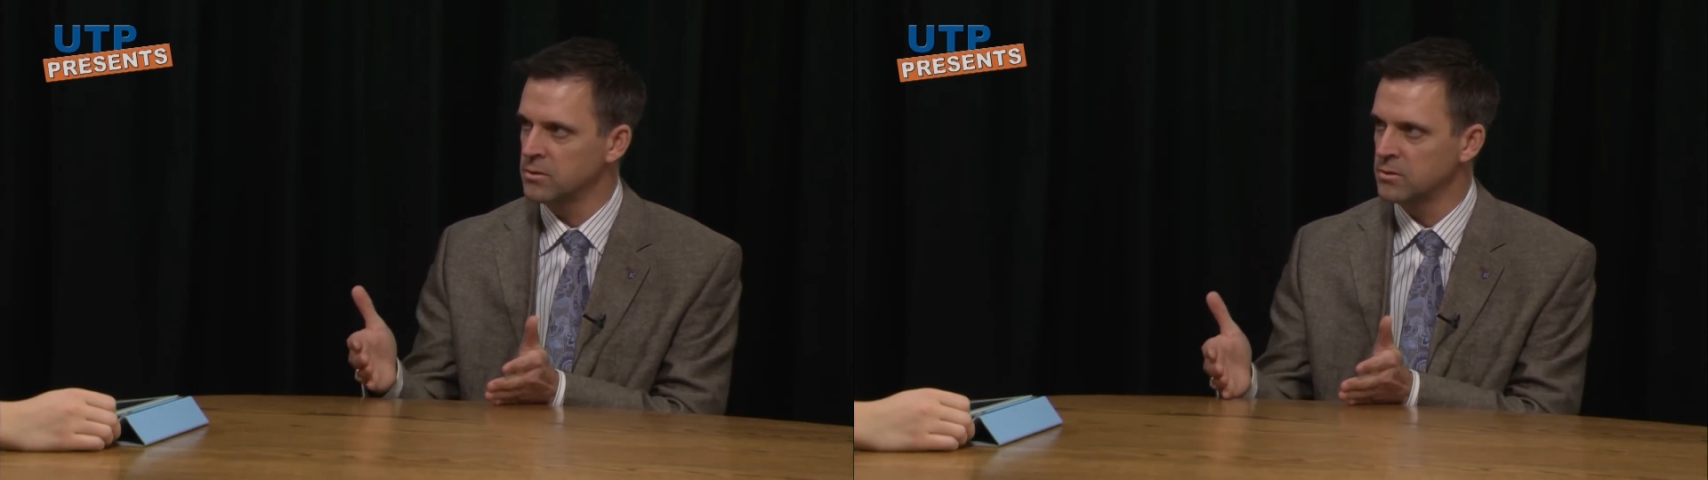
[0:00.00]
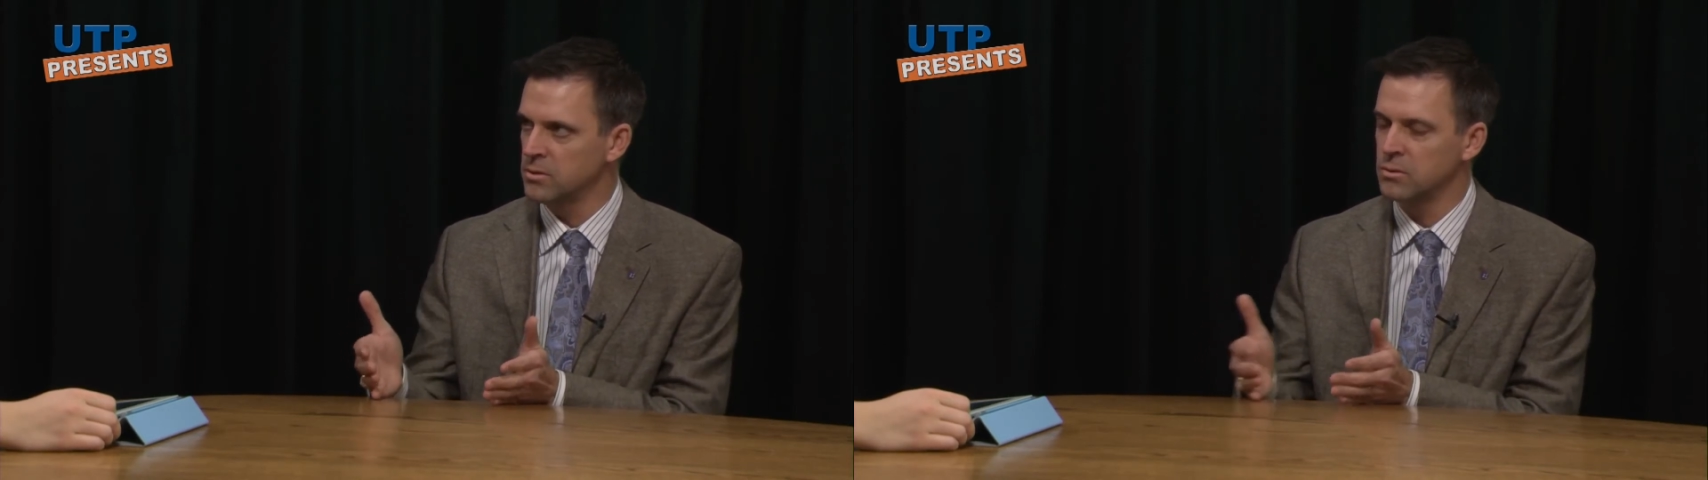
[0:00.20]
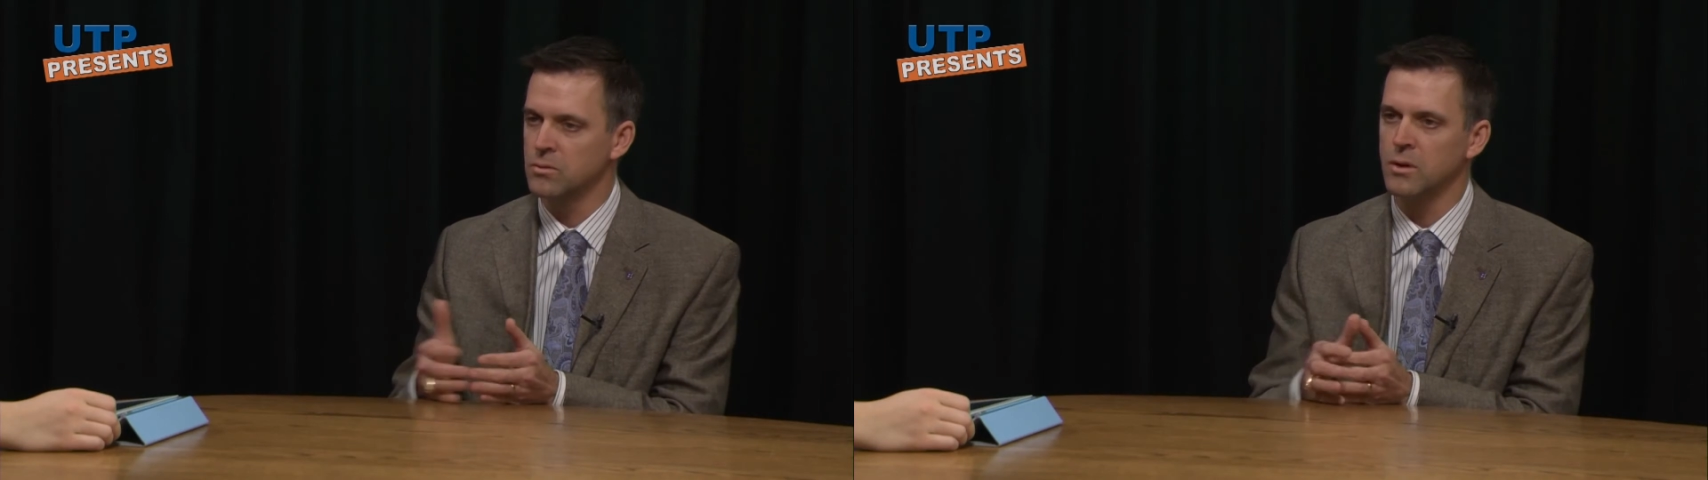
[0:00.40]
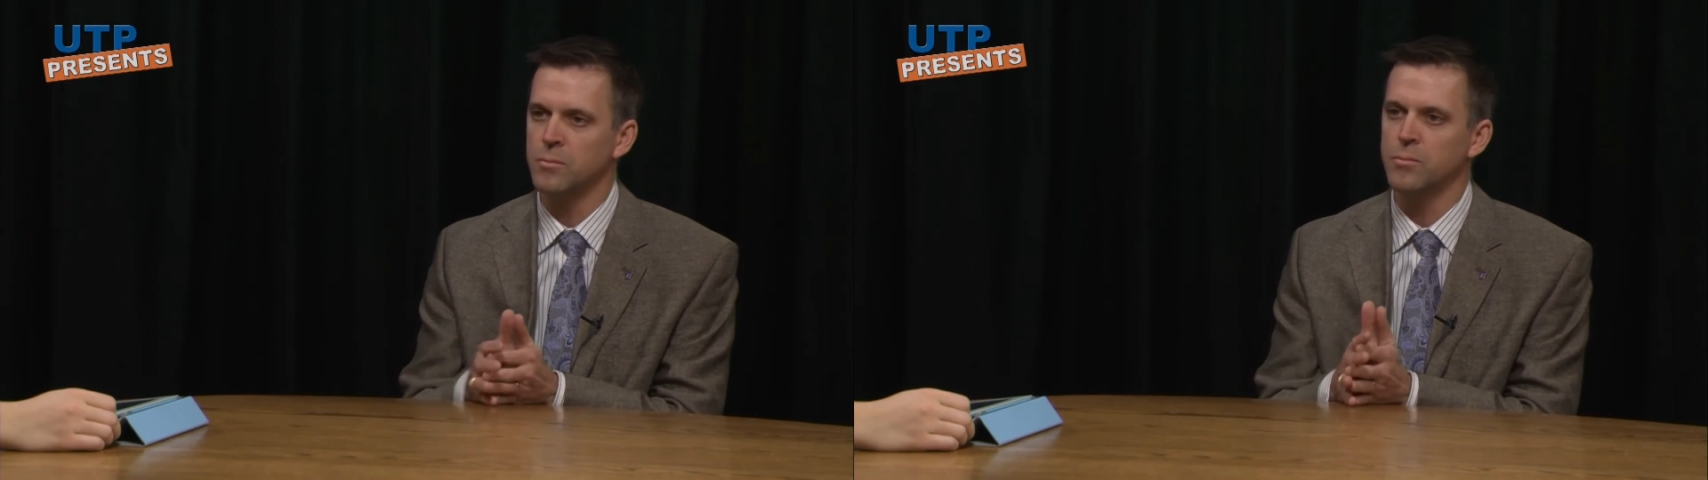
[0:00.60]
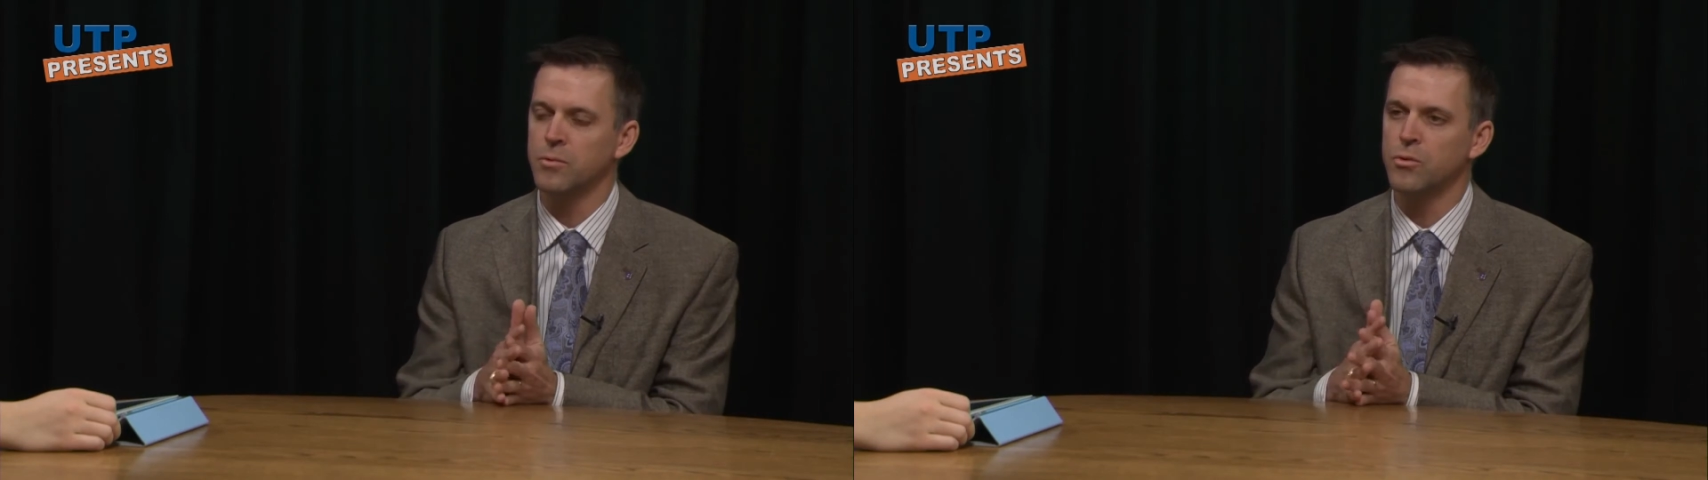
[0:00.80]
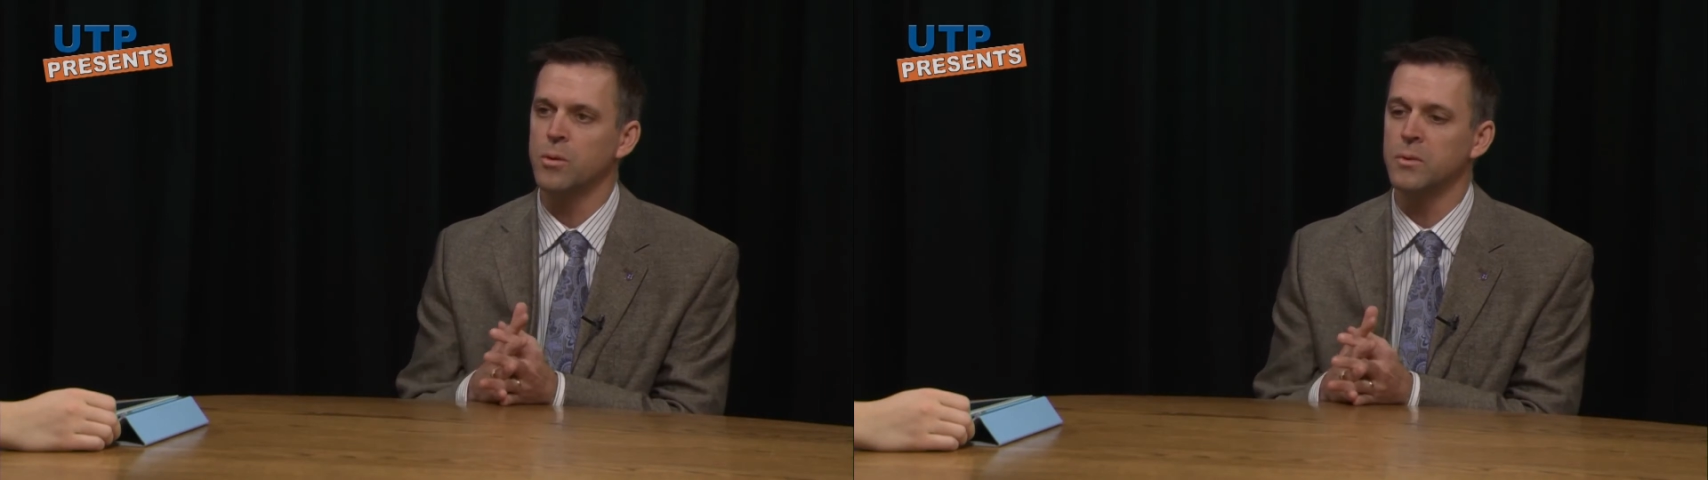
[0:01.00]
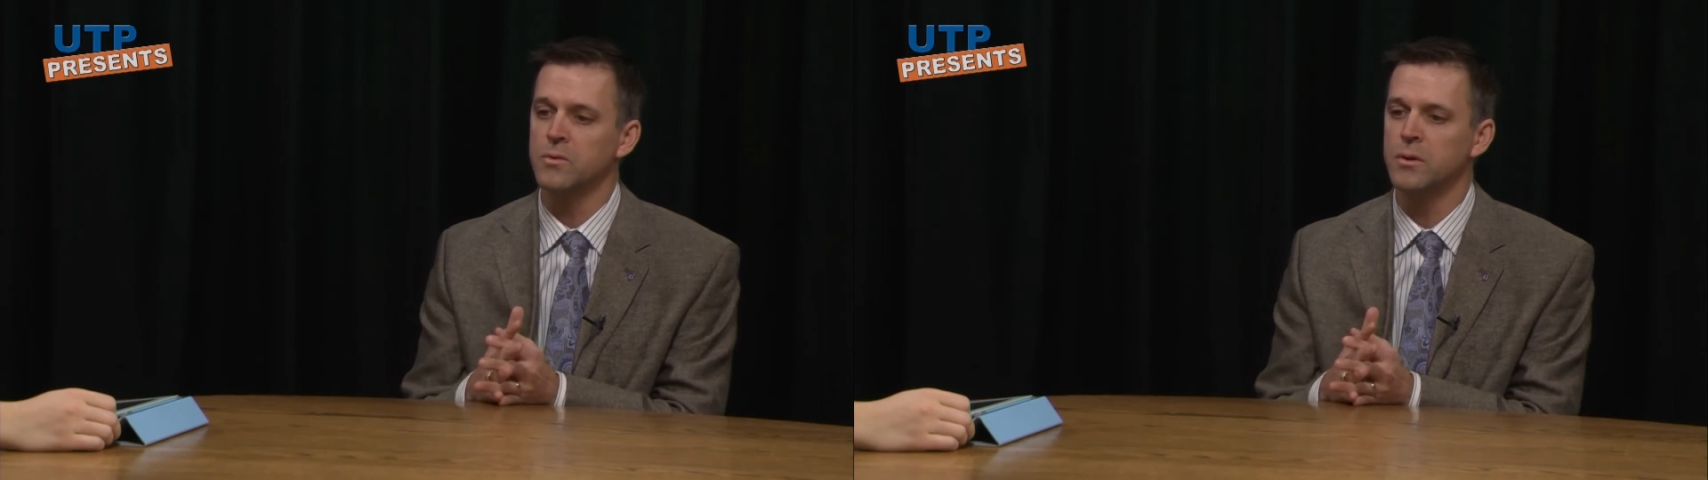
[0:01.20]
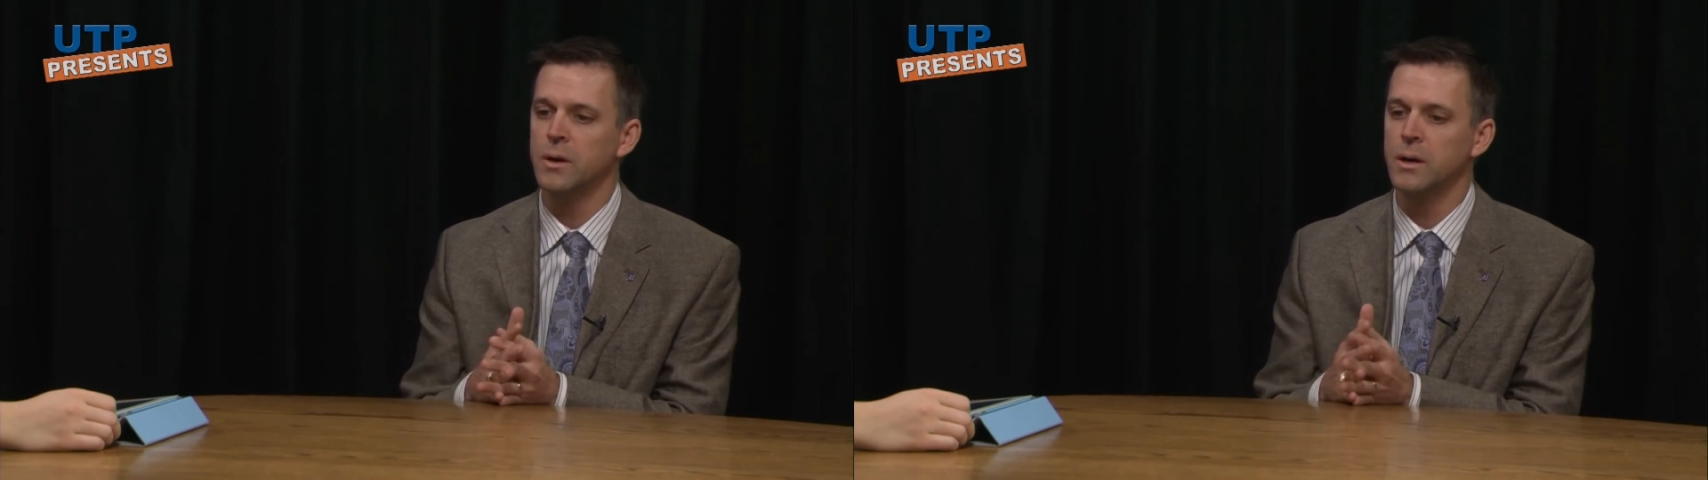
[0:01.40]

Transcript: students on performance,